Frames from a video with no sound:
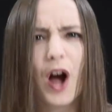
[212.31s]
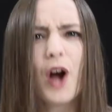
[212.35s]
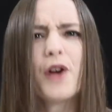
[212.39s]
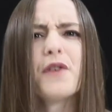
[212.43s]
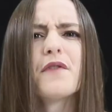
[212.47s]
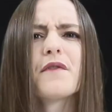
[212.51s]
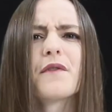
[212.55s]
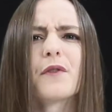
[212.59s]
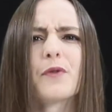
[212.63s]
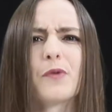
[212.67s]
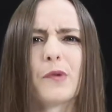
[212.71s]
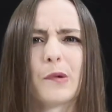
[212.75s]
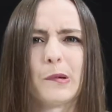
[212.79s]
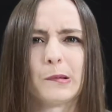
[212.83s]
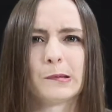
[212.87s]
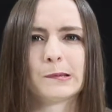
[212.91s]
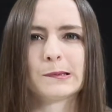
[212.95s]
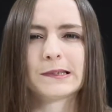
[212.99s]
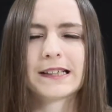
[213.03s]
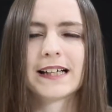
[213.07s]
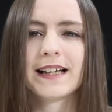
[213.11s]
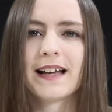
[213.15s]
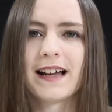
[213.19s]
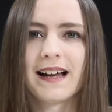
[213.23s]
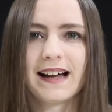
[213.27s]

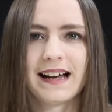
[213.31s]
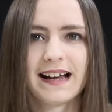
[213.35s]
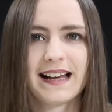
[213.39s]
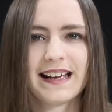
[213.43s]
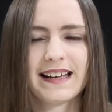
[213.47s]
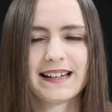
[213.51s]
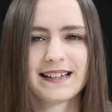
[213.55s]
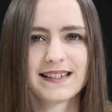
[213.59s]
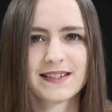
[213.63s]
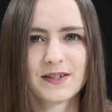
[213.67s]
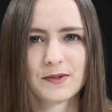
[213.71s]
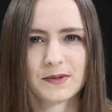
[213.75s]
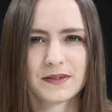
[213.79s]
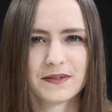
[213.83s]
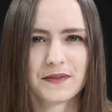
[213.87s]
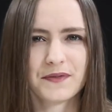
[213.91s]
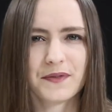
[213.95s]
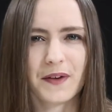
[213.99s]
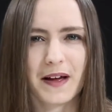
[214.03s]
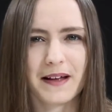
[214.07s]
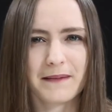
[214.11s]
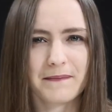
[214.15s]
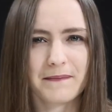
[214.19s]
overall, in a sort of